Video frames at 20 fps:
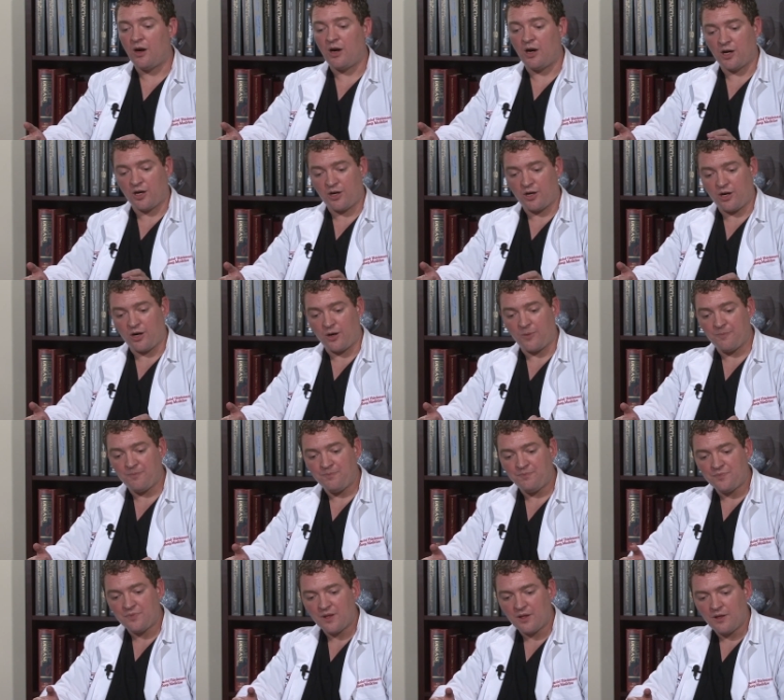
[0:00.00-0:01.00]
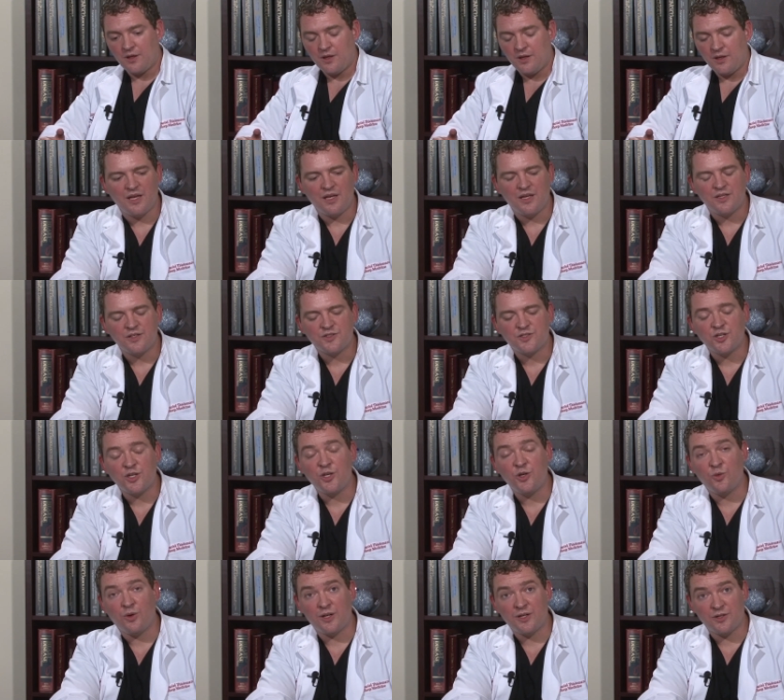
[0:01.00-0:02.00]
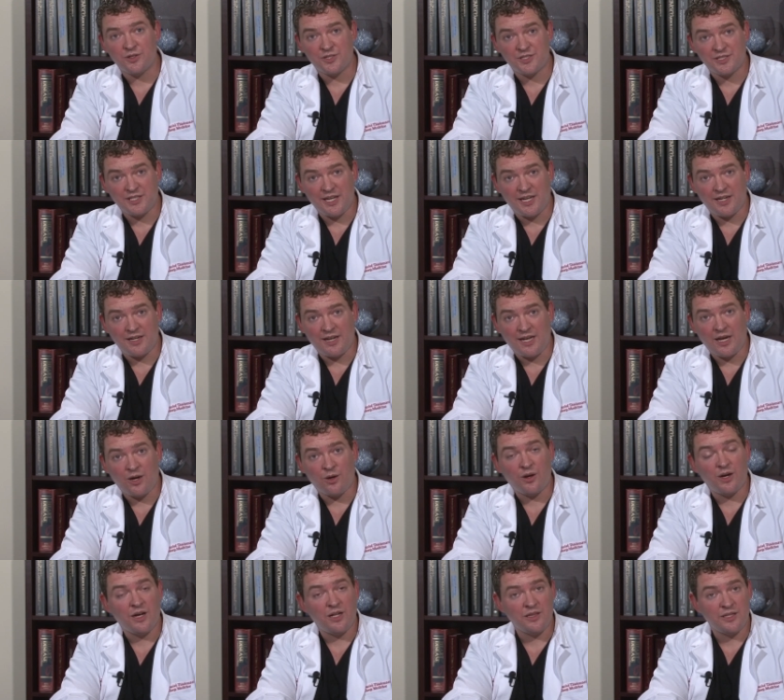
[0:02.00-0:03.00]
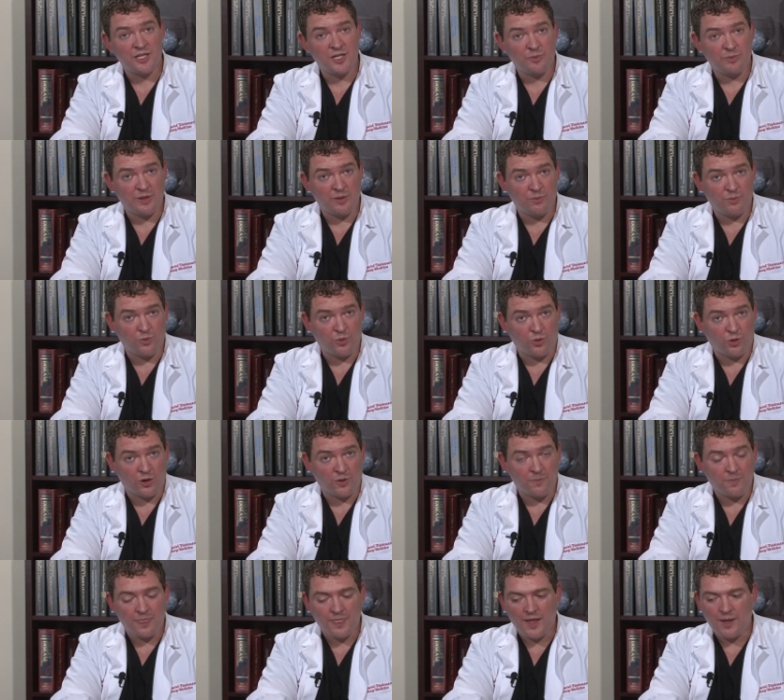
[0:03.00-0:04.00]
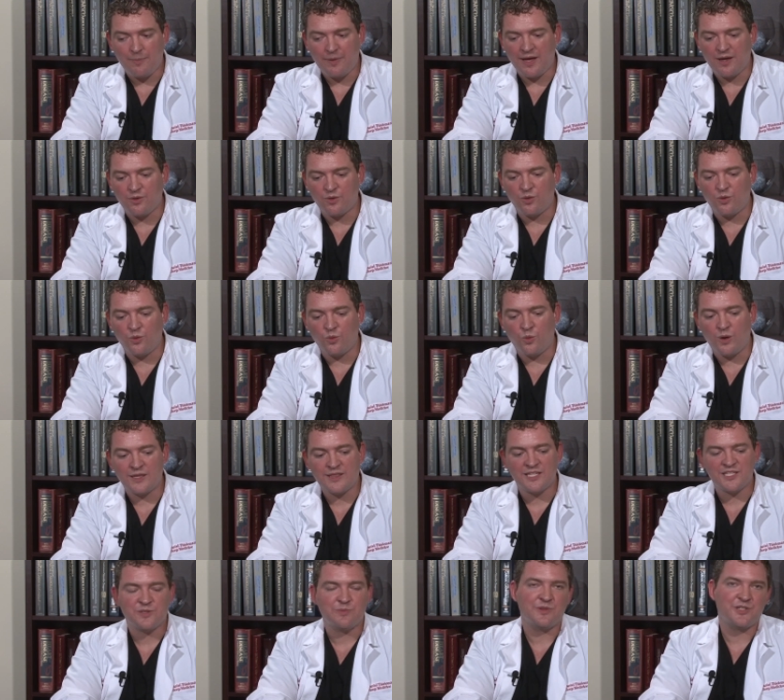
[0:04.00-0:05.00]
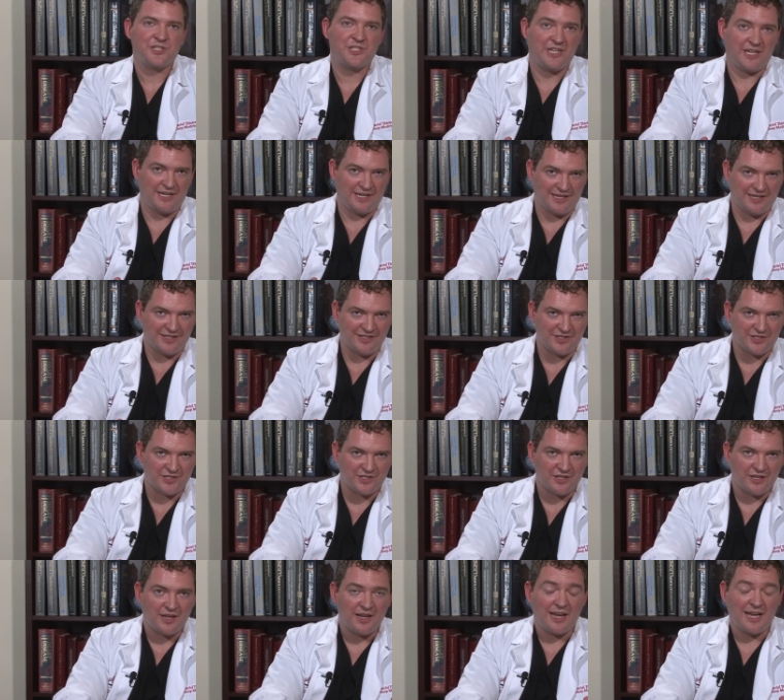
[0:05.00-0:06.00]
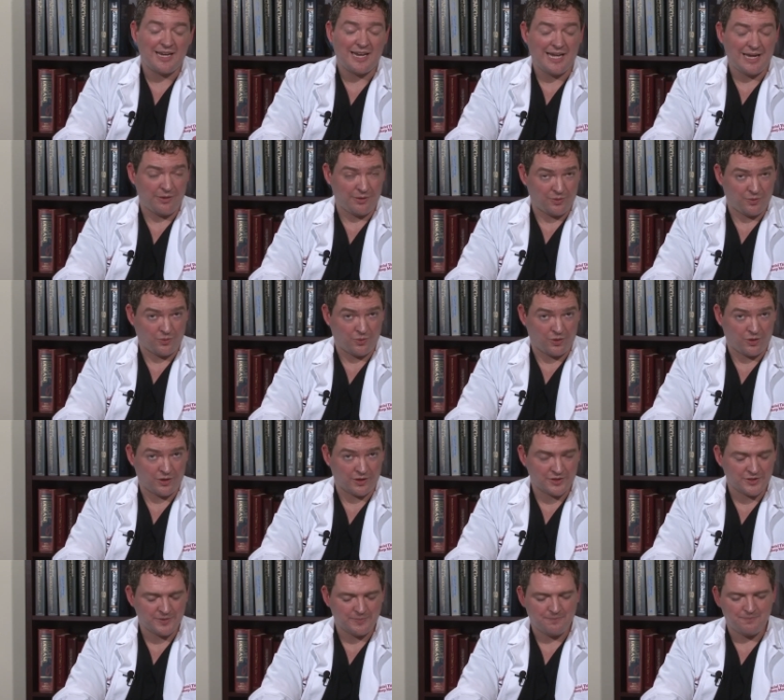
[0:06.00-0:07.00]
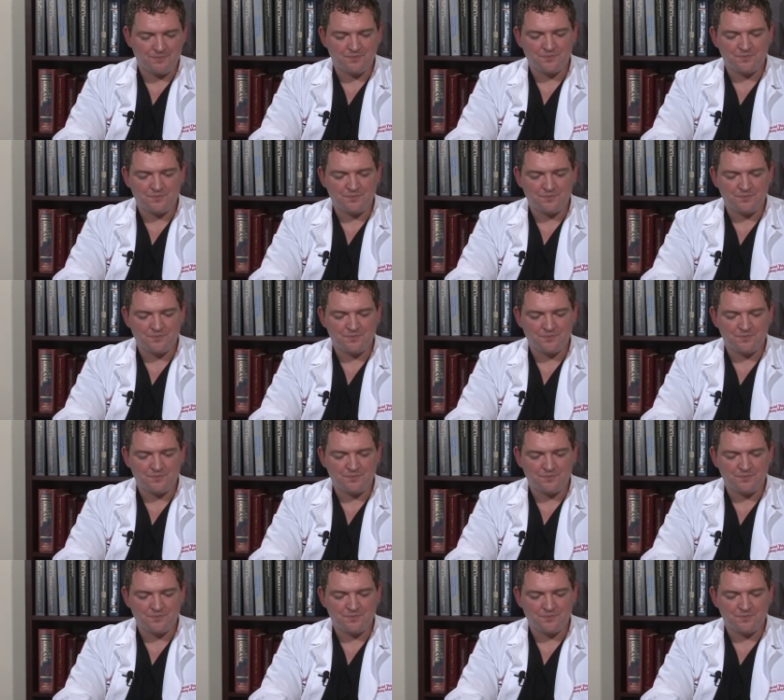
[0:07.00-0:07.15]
occur. So you understand now a little bit more about what this machine is and how it works.